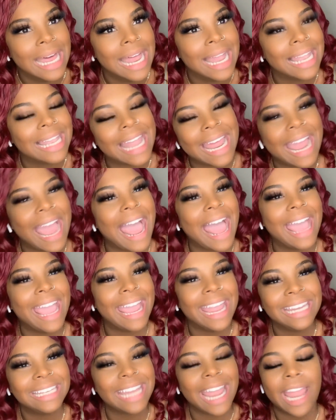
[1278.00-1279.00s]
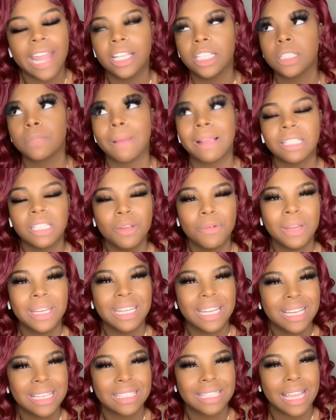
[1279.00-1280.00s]
Like I hate that, and especially when
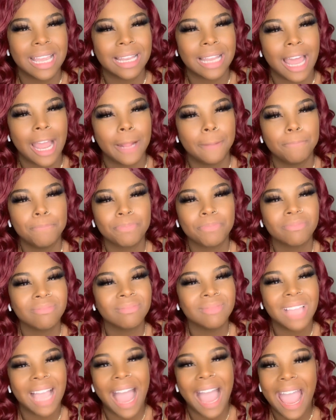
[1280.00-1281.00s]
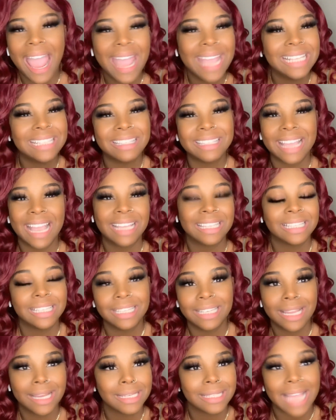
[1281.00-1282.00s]
niggas it like. I hate sassy
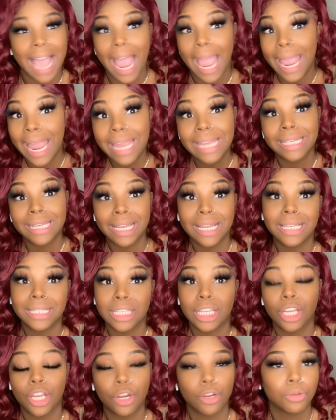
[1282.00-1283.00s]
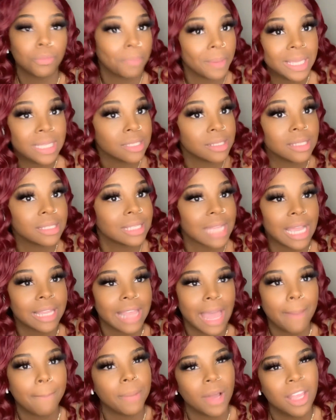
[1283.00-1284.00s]
niggas. I hate niggas and girl business. Like
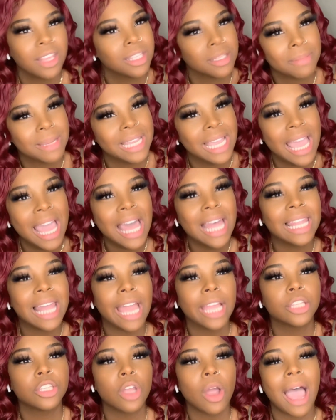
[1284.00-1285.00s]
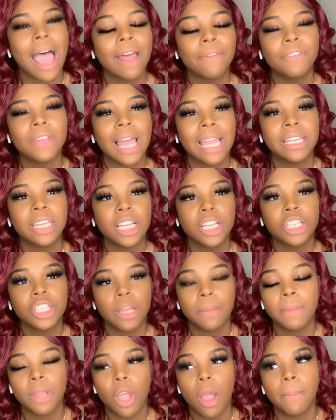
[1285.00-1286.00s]
that bothers me. Like don't I feel like niggas
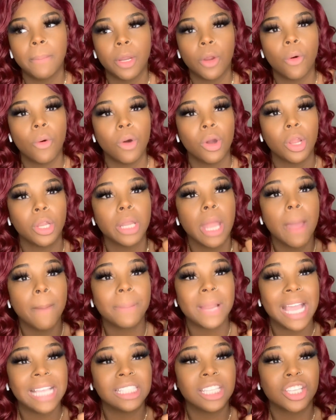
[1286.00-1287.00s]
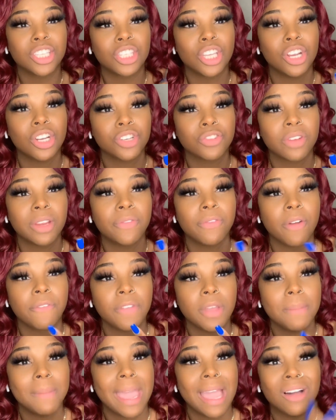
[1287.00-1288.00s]
shouldn't be coming on plastic surgery for
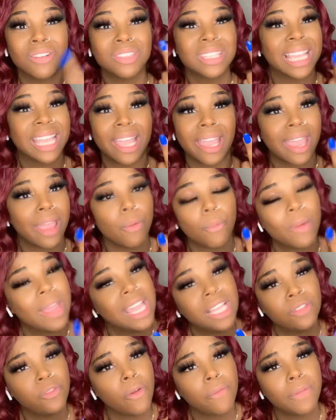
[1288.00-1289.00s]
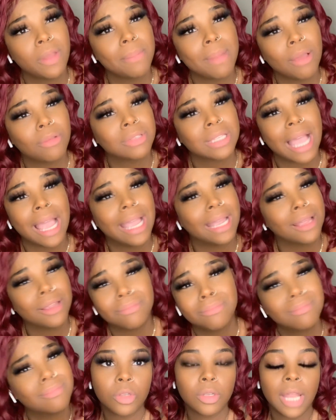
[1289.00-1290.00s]
females and wigs for females. Like
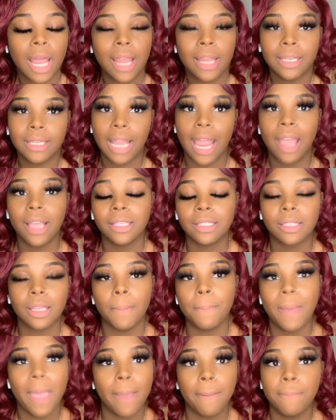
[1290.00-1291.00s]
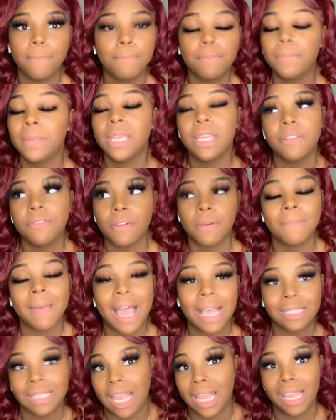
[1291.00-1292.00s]
like that's a pet peeve of
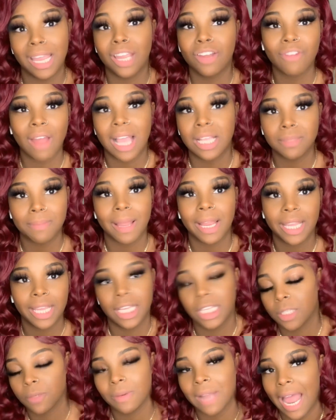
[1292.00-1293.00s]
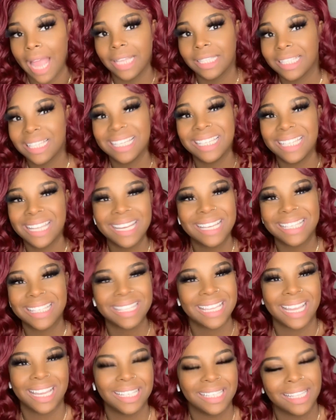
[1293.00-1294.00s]
mine. It's like it grinds my gears when I see niggas
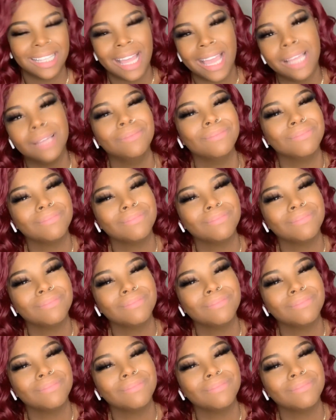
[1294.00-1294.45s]
saying it. Like,